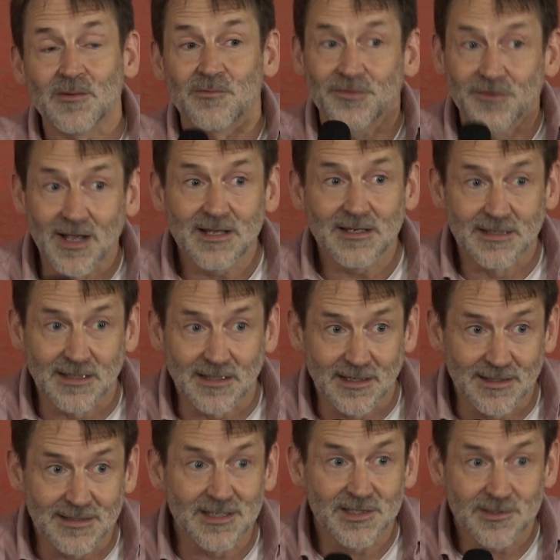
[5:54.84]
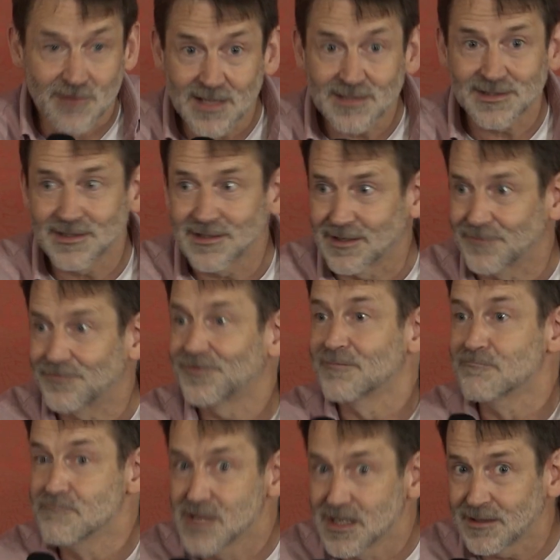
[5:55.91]
frighteningly, distressingly
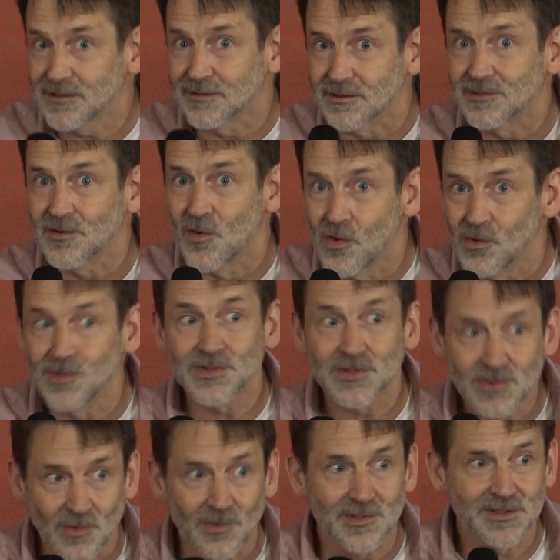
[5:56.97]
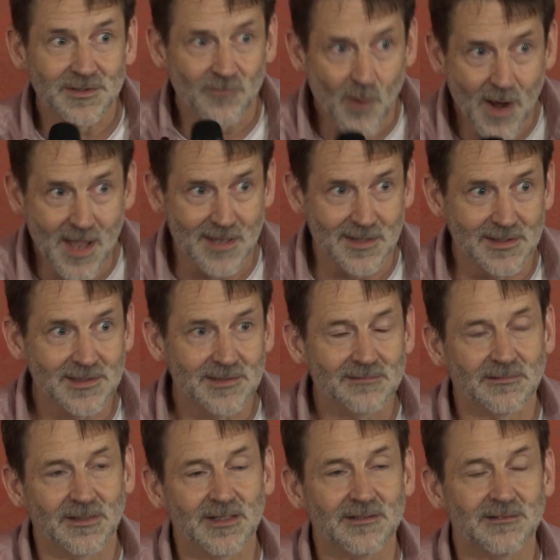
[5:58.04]
familiar in all sorts of ways,
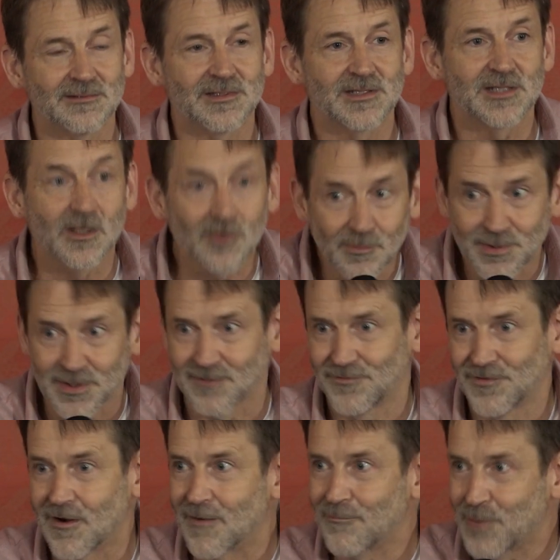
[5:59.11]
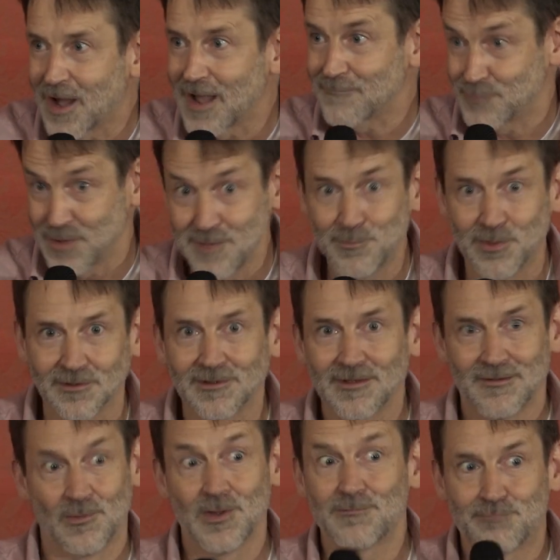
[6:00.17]
right? It's still being fought by people
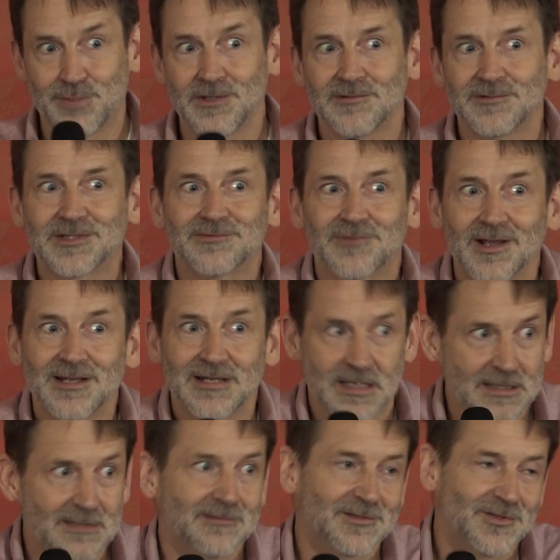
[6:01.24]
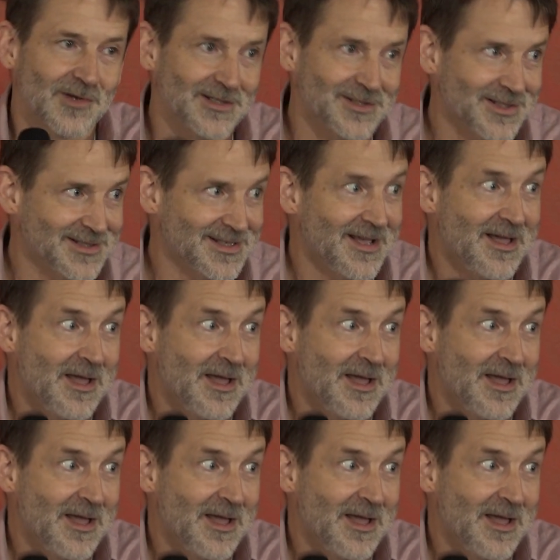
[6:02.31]
with boots, right, in trenches,